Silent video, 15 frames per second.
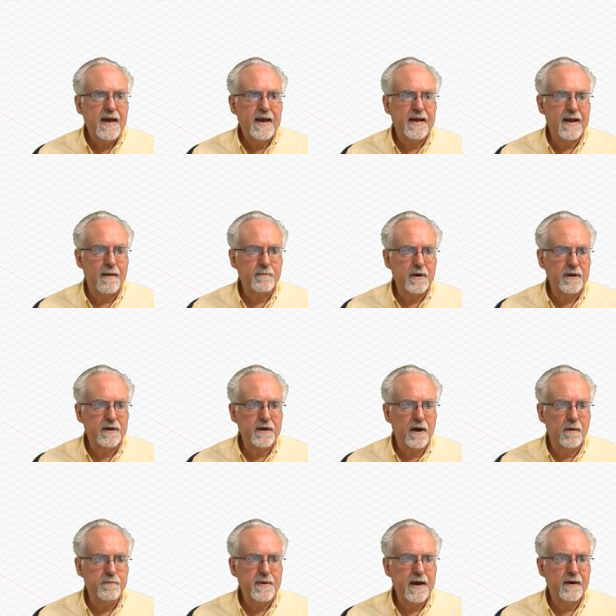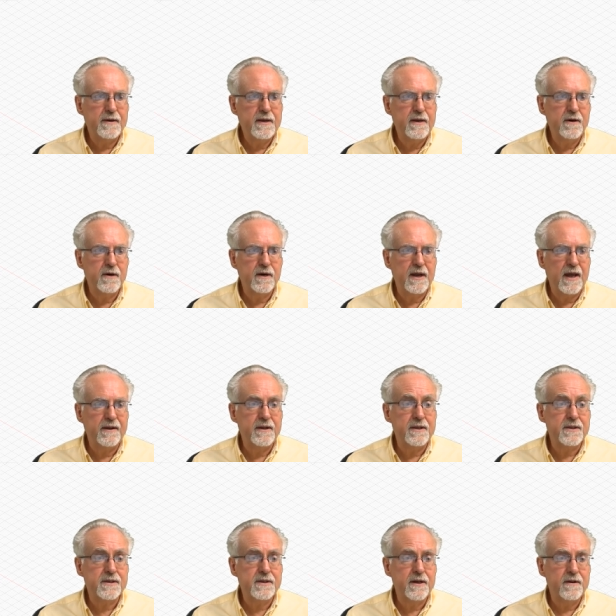and I'm going to come down here and
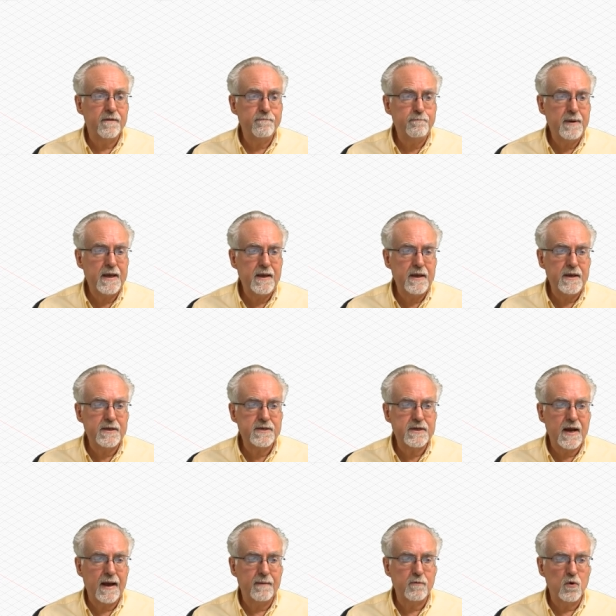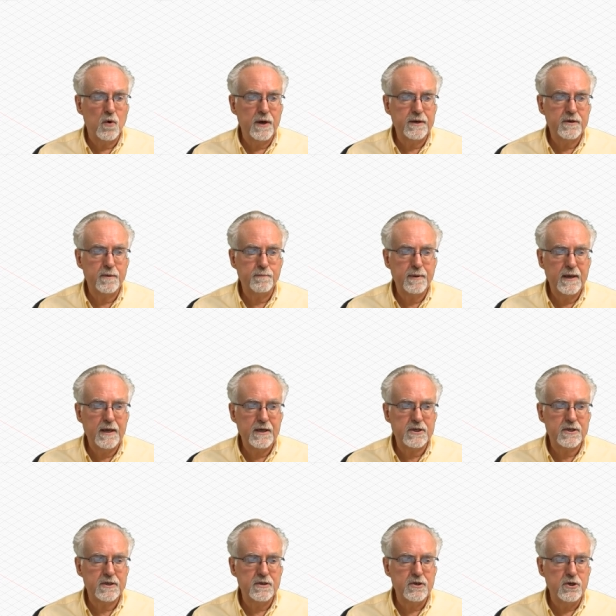instead of paste, I'm going to
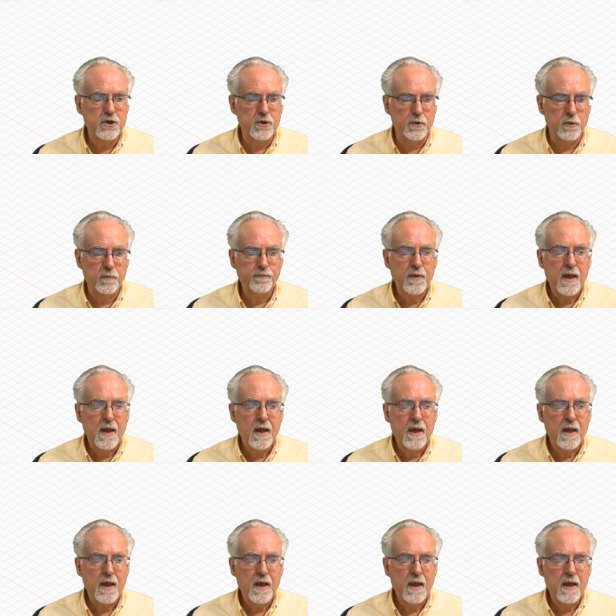paste new.